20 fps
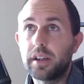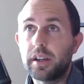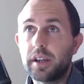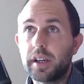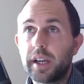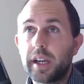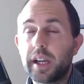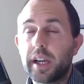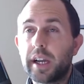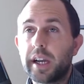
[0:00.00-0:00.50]

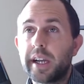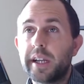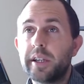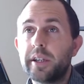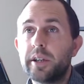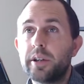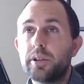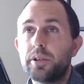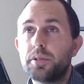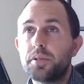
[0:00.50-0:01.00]
I
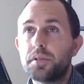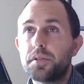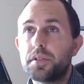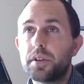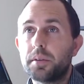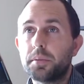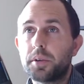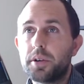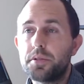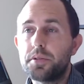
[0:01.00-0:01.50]
know
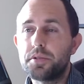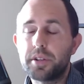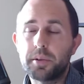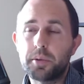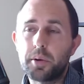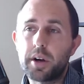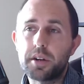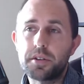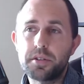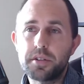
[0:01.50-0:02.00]
some coaches that
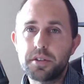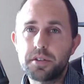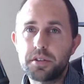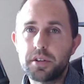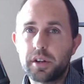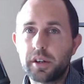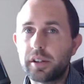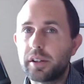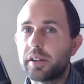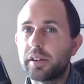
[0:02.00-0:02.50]
watch this
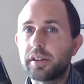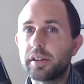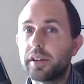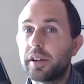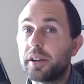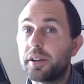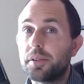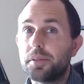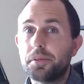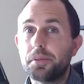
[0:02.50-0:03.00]
aren't
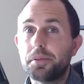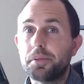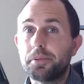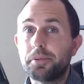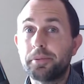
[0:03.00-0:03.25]
going to